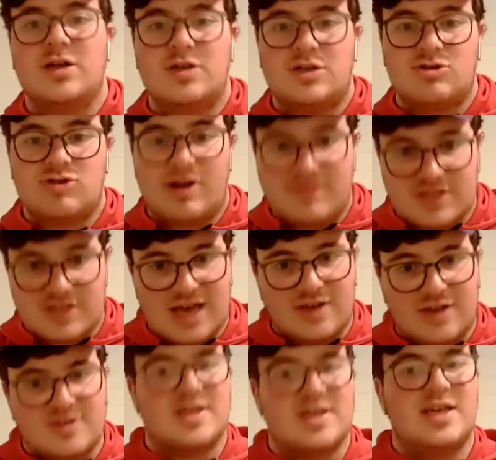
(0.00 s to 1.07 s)
Travis
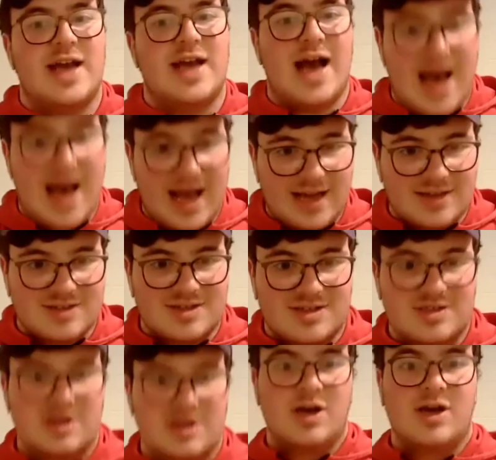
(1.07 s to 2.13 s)
Kelce
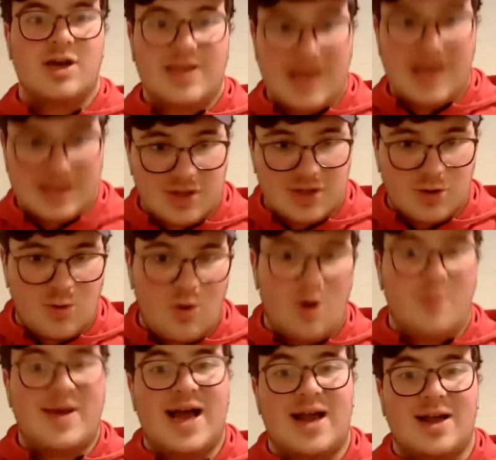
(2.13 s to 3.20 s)
and get to the
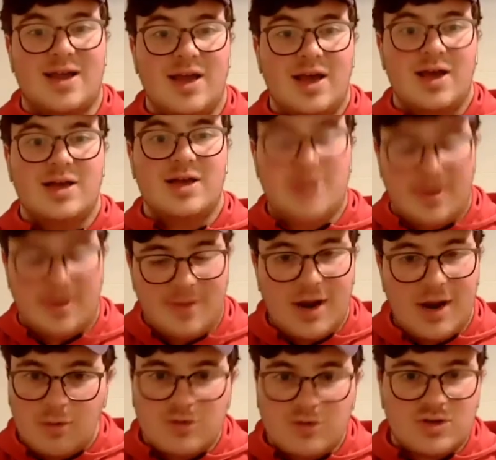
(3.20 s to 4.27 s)
quarterback,
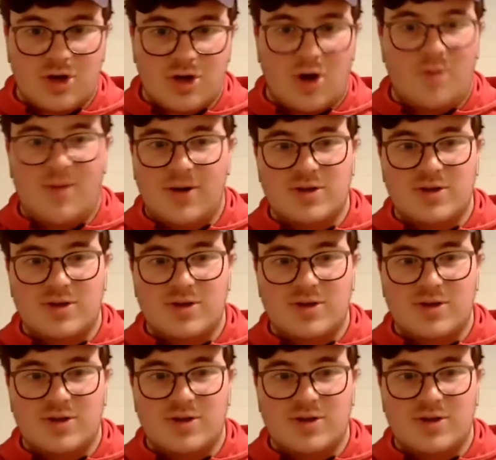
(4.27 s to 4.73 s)
Jeremiah Owusu-Koramoah is